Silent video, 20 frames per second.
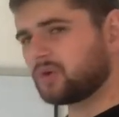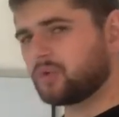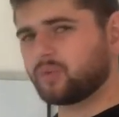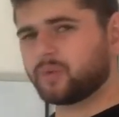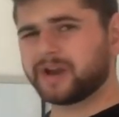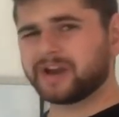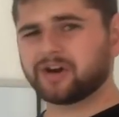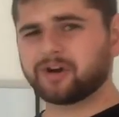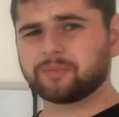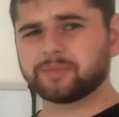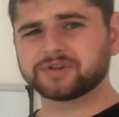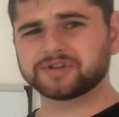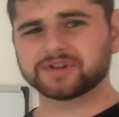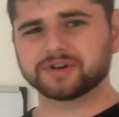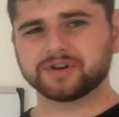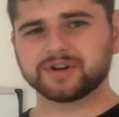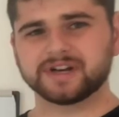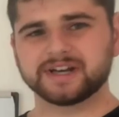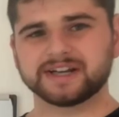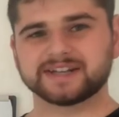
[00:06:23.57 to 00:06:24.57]
when
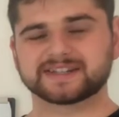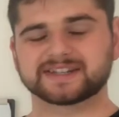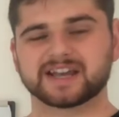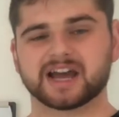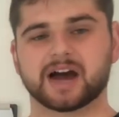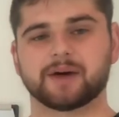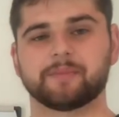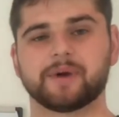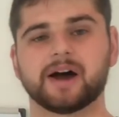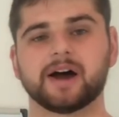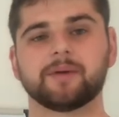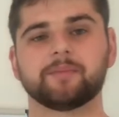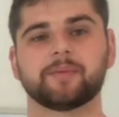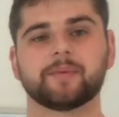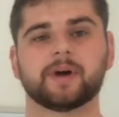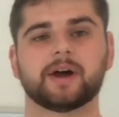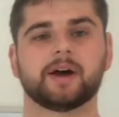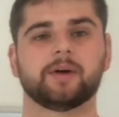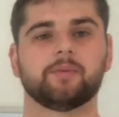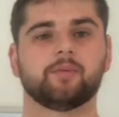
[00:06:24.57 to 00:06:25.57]
opportunities come up,
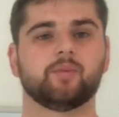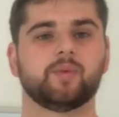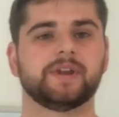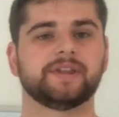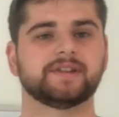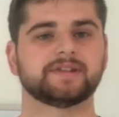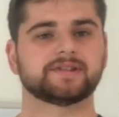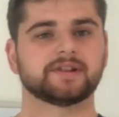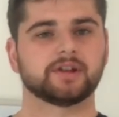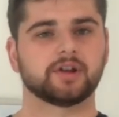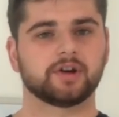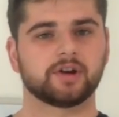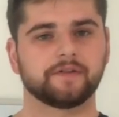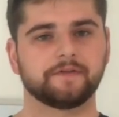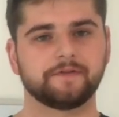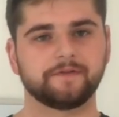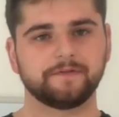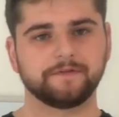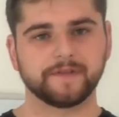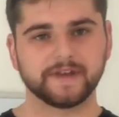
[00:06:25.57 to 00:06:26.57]
when there's a lot of
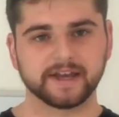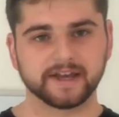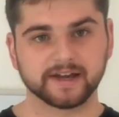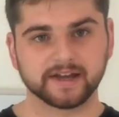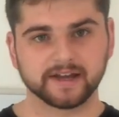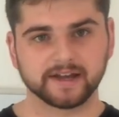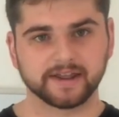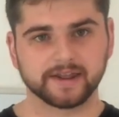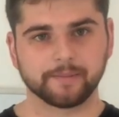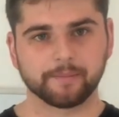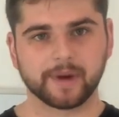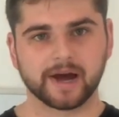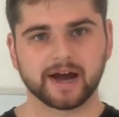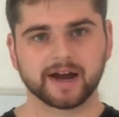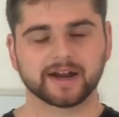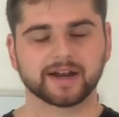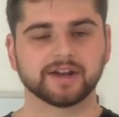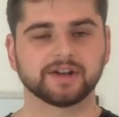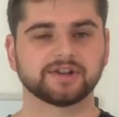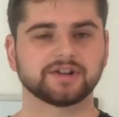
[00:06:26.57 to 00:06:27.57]
fear in the
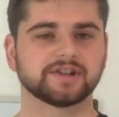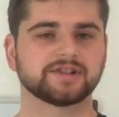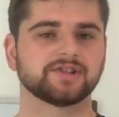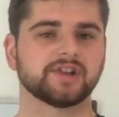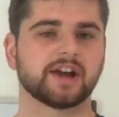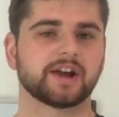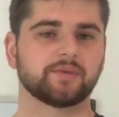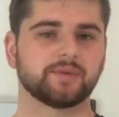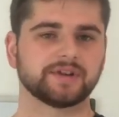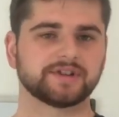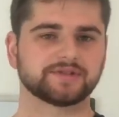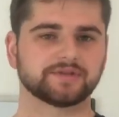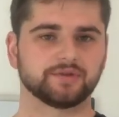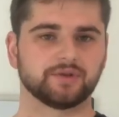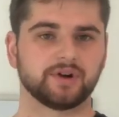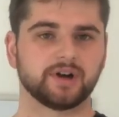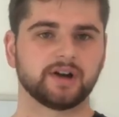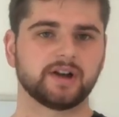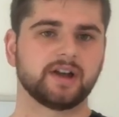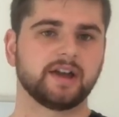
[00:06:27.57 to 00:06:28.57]
market, just like we
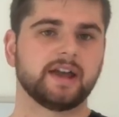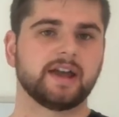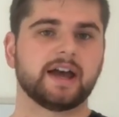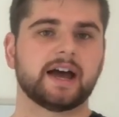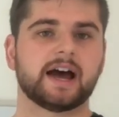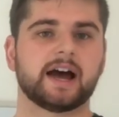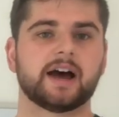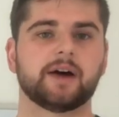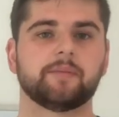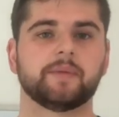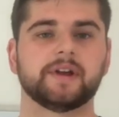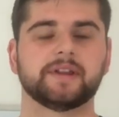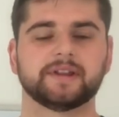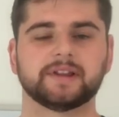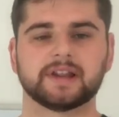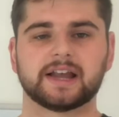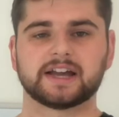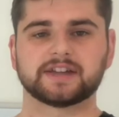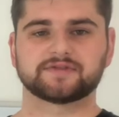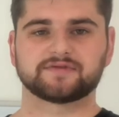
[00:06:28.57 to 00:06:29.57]
saw in the
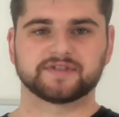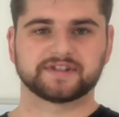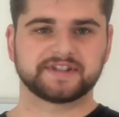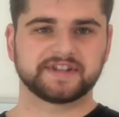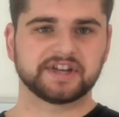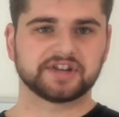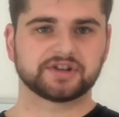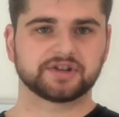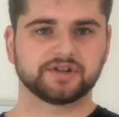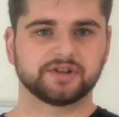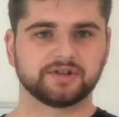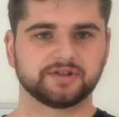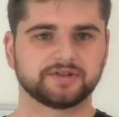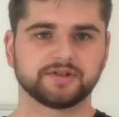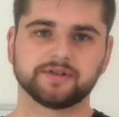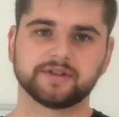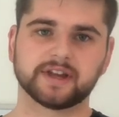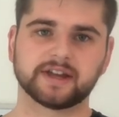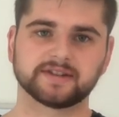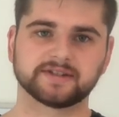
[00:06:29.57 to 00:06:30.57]
last recession in
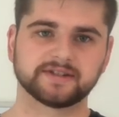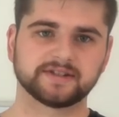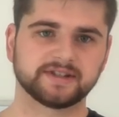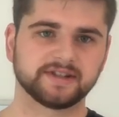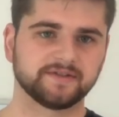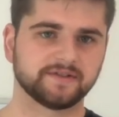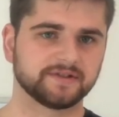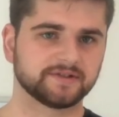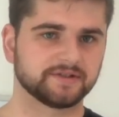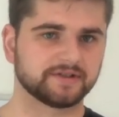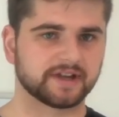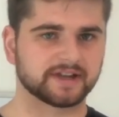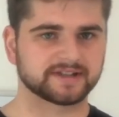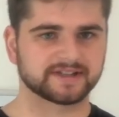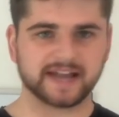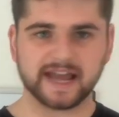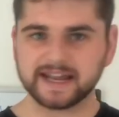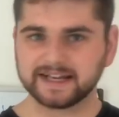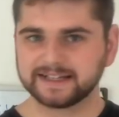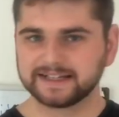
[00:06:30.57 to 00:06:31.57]
2007,
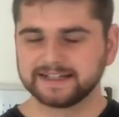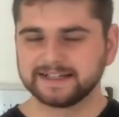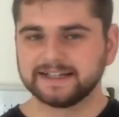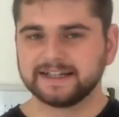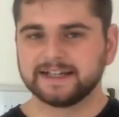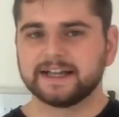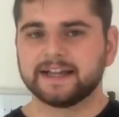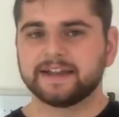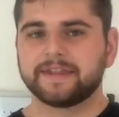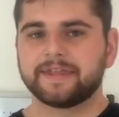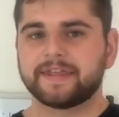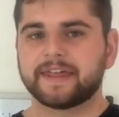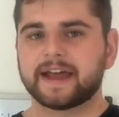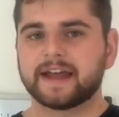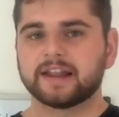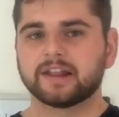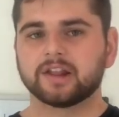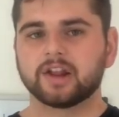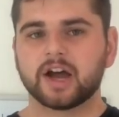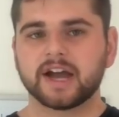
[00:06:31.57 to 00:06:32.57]
2008,
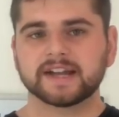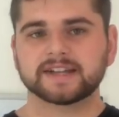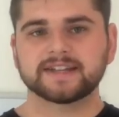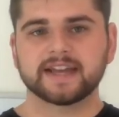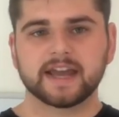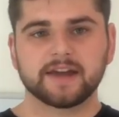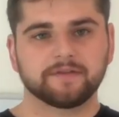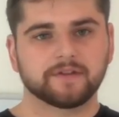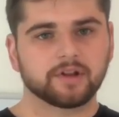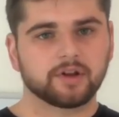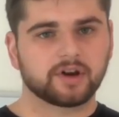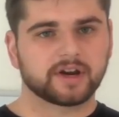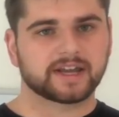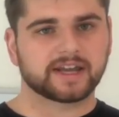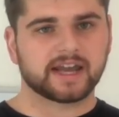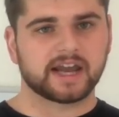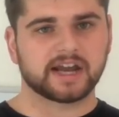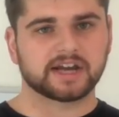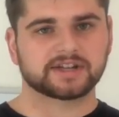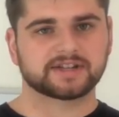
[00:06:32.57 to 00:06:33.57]
they like to have a lot of
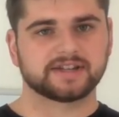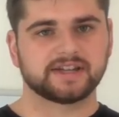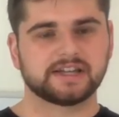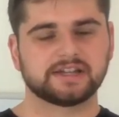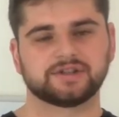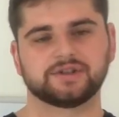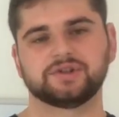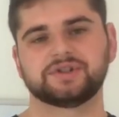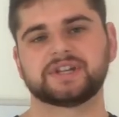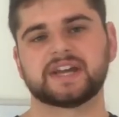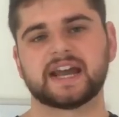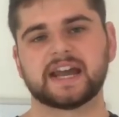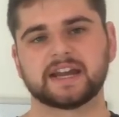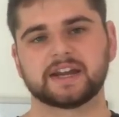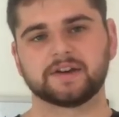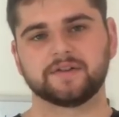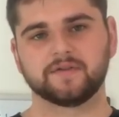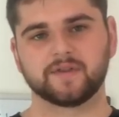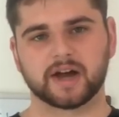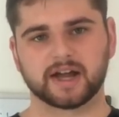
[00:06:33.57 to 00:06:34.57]
cash there to
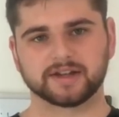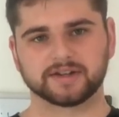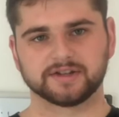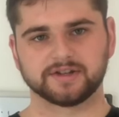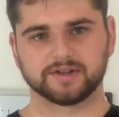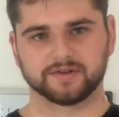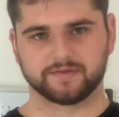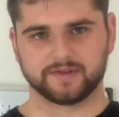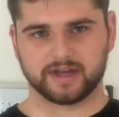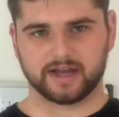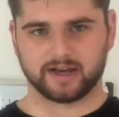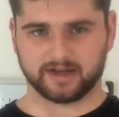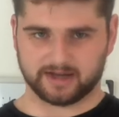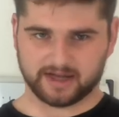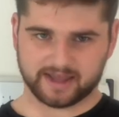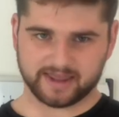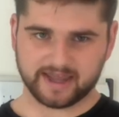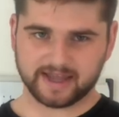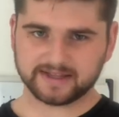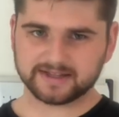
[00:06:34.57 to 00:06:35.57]
take advantage of that.
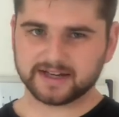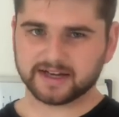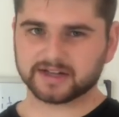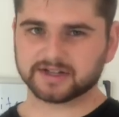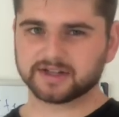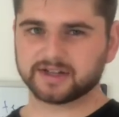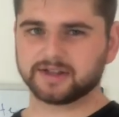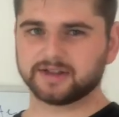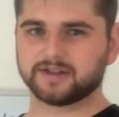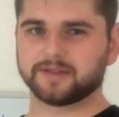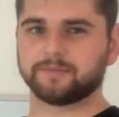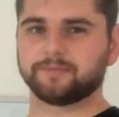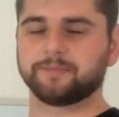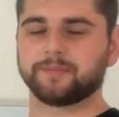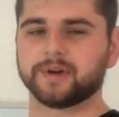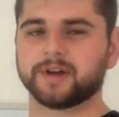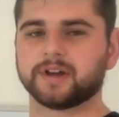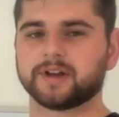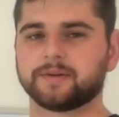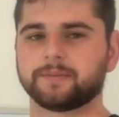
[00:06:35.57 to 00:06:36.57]
And that's actually the
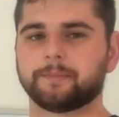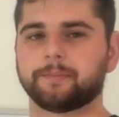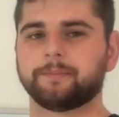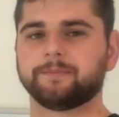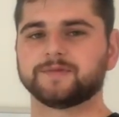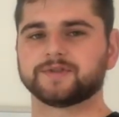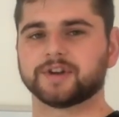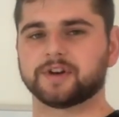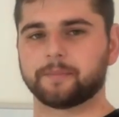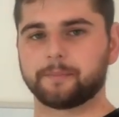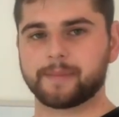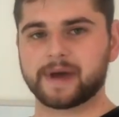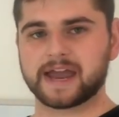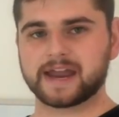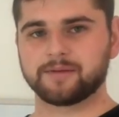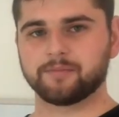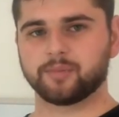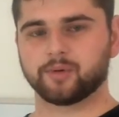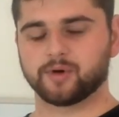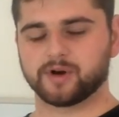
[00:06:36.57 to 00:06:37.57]
big sort of
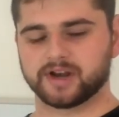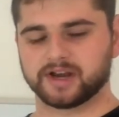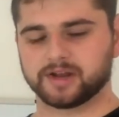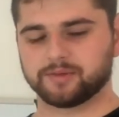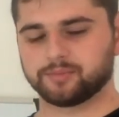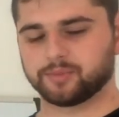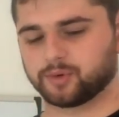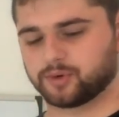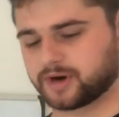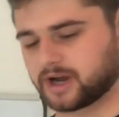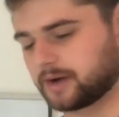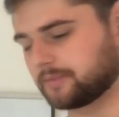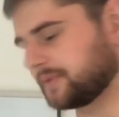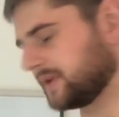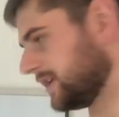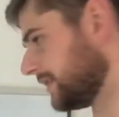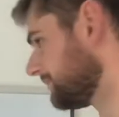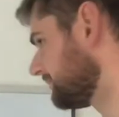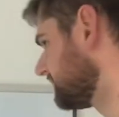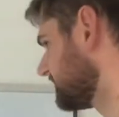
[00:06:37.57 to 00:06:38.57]
main point he brought up
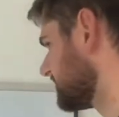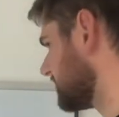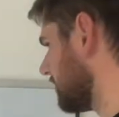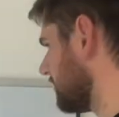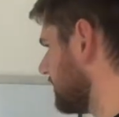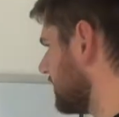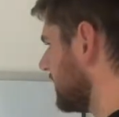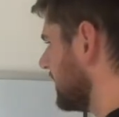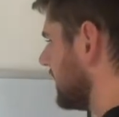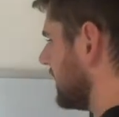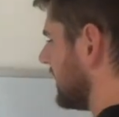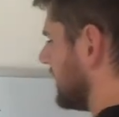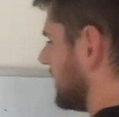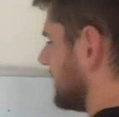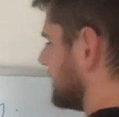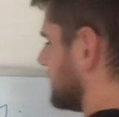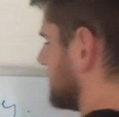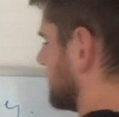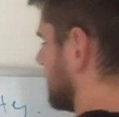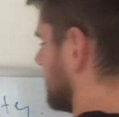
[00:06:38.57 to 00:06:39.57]
here. So
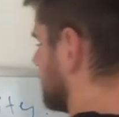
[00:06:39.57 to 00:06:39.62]
his